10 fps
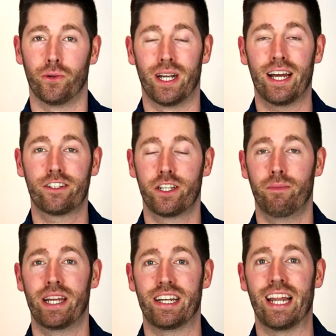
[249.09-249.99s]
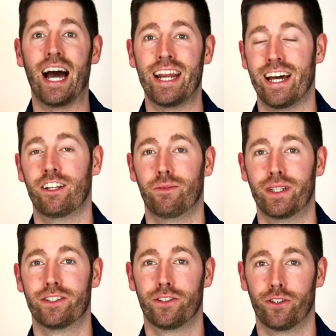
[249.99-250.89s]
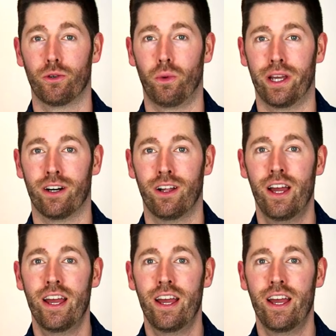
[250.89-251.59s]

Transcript: and actually make 9 elements to your wheel.